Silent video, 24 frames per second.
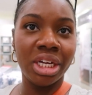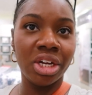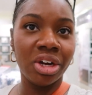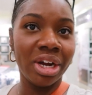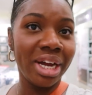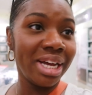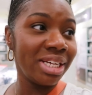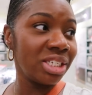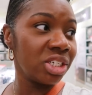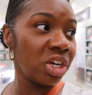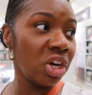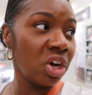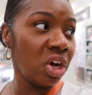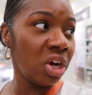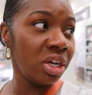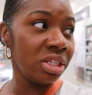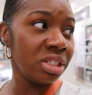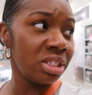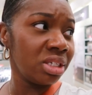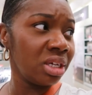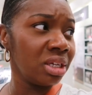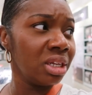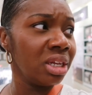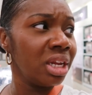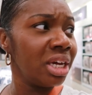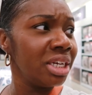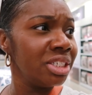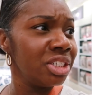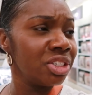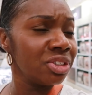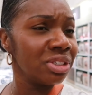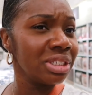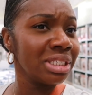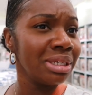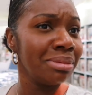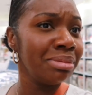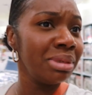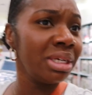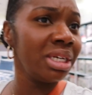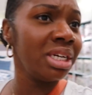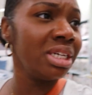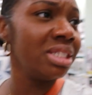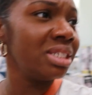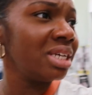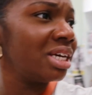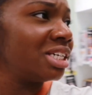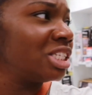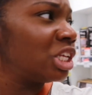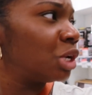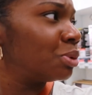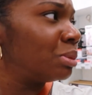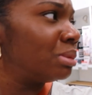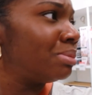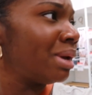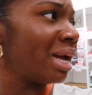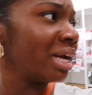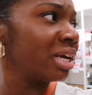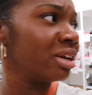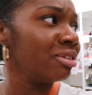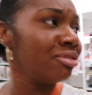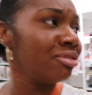here has gone to lunch or something. It says they'll be back